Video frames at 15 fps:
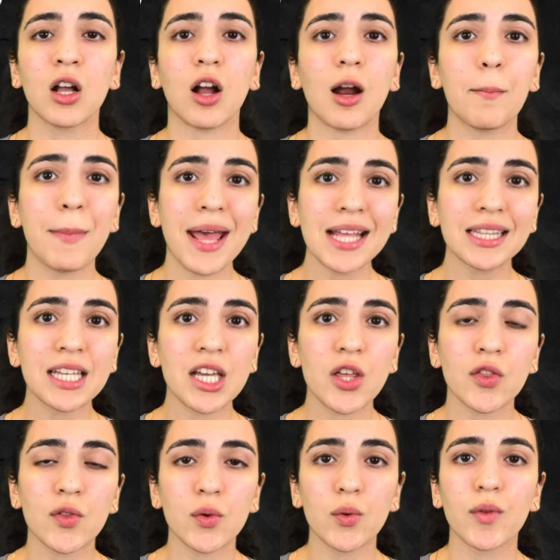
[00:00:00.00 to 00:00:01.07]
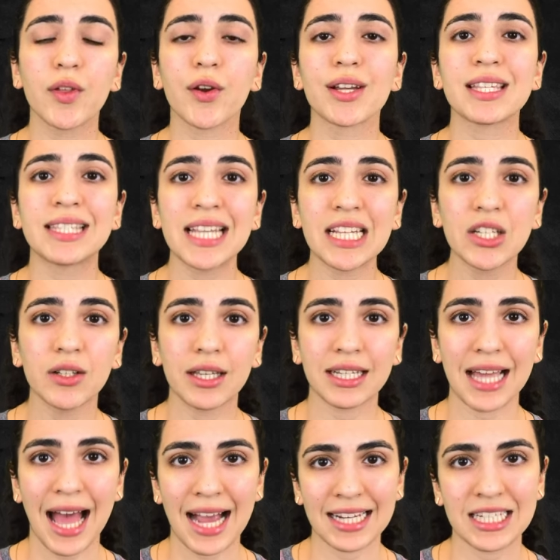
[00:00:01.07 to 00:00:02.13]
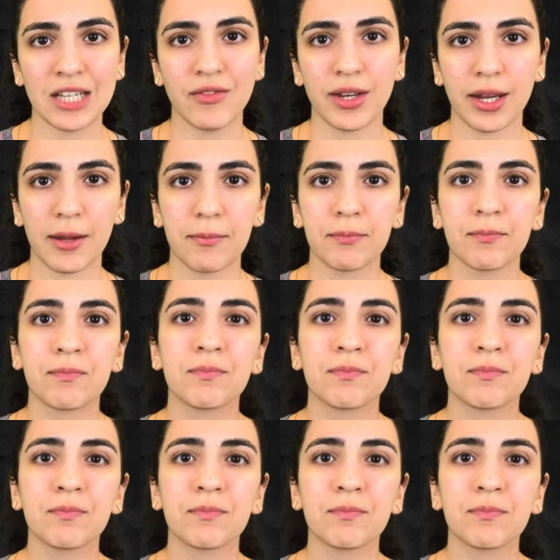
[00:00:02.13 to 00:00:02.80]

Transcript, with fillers: are mainly through their signaling activity.